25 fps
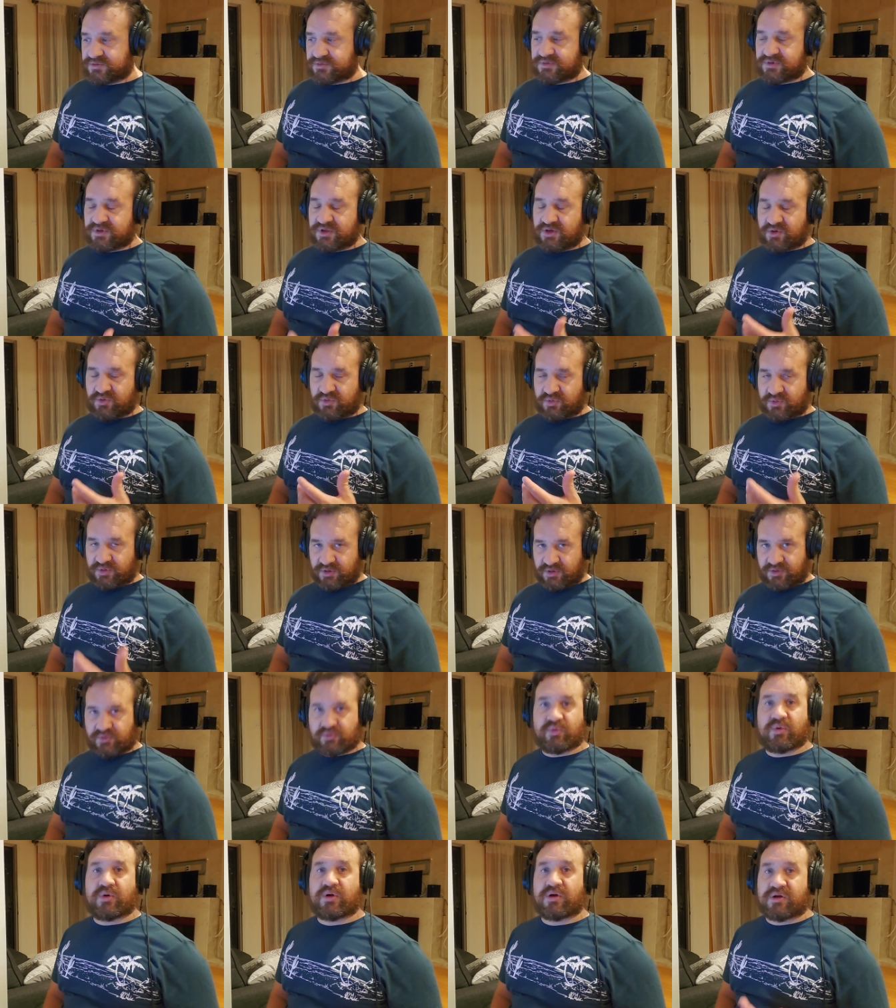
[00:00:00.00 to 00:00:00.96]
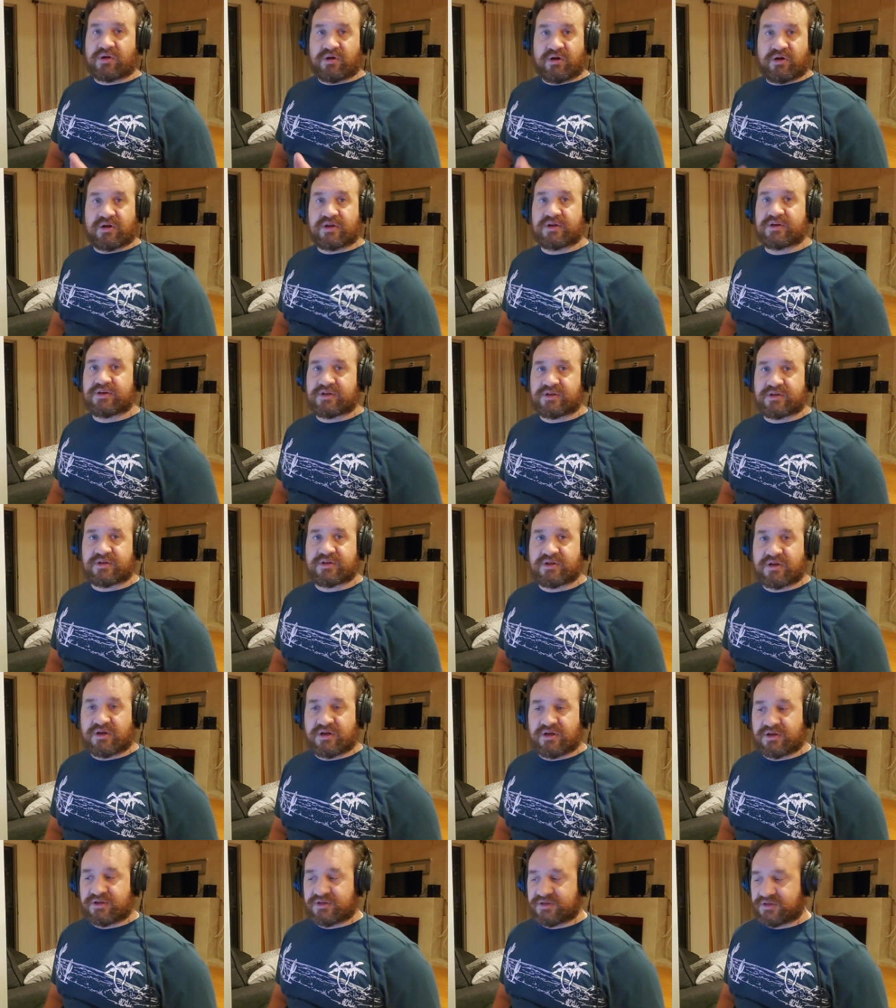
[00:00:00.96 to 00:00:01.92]
really work
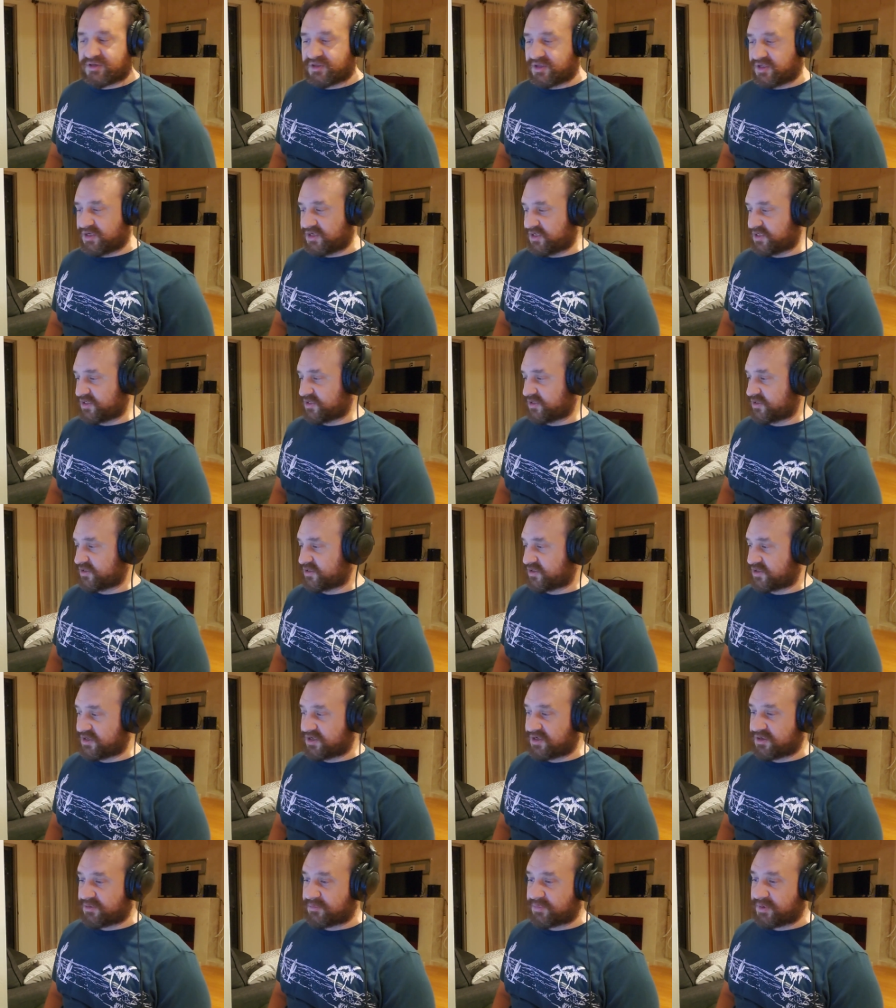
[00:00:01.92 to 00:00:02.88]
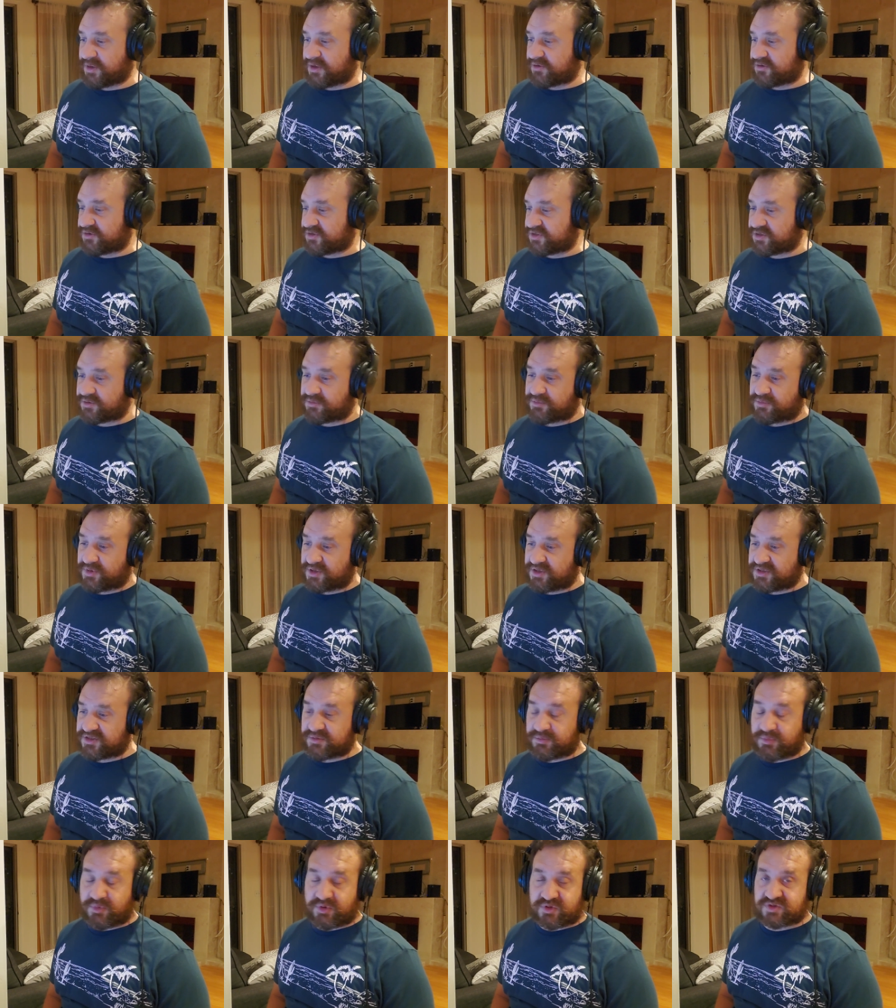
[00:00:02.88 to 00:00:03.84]
on getting better as
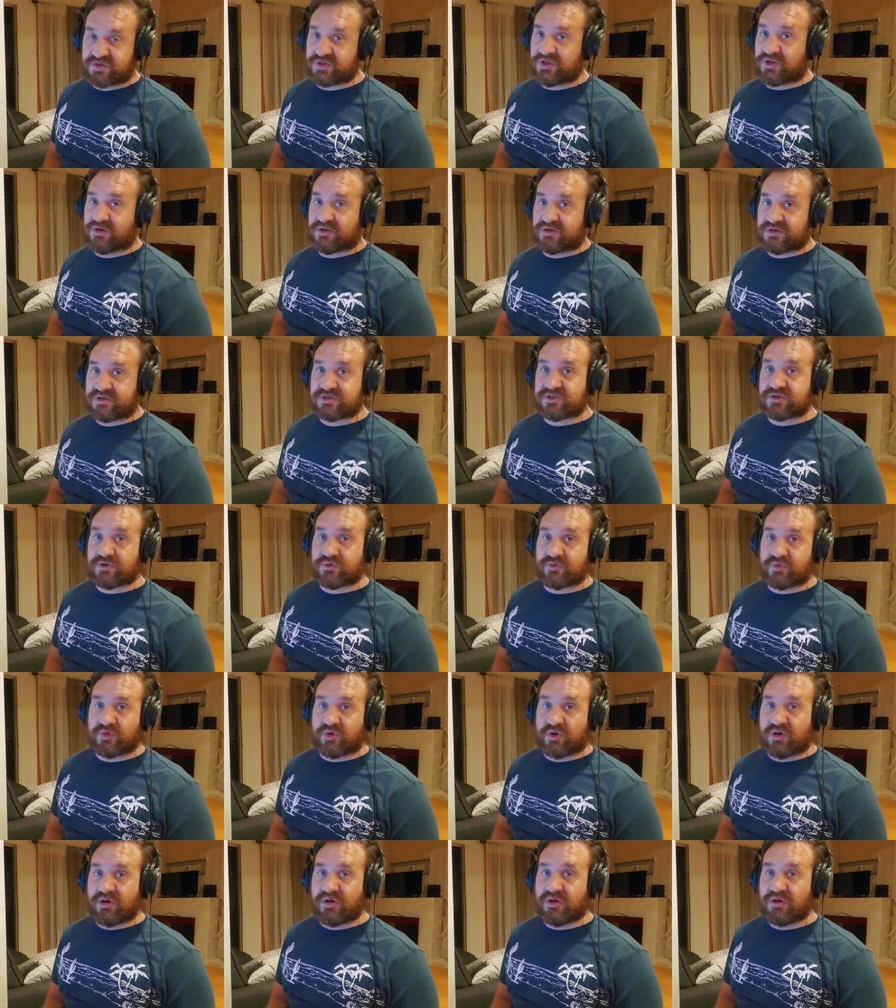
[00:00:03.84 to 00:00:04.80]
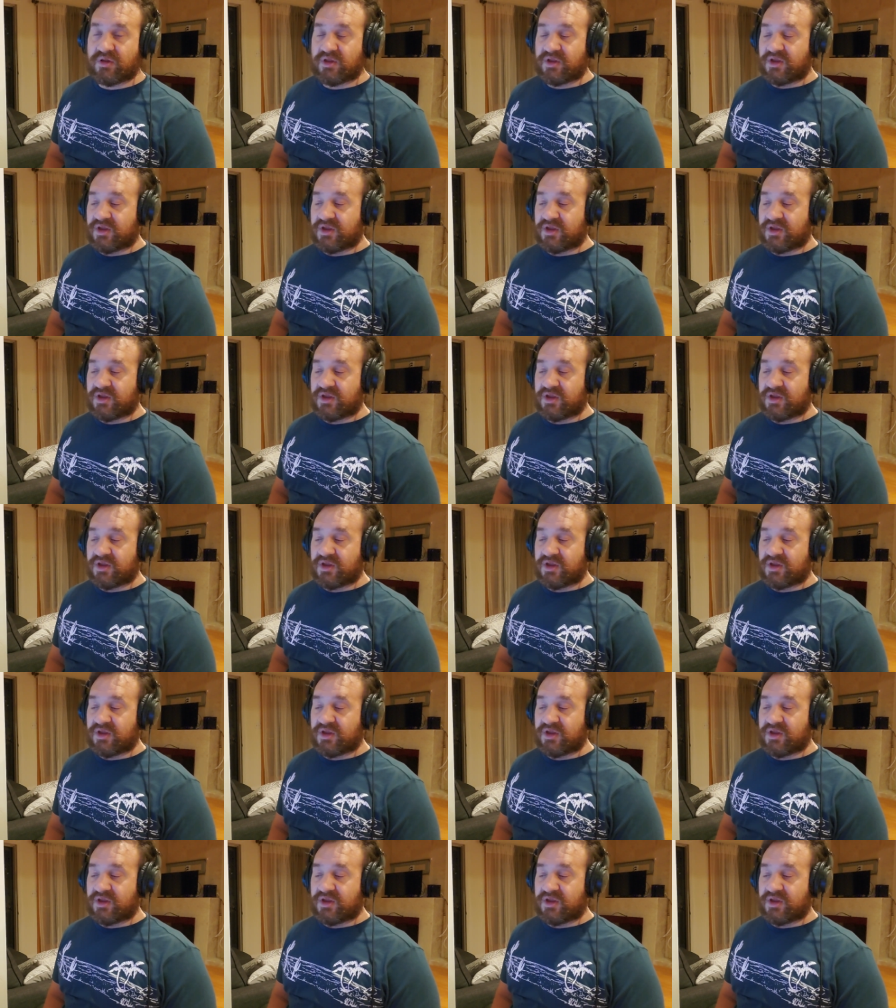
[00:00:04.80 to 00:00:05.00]
a martial artist overall.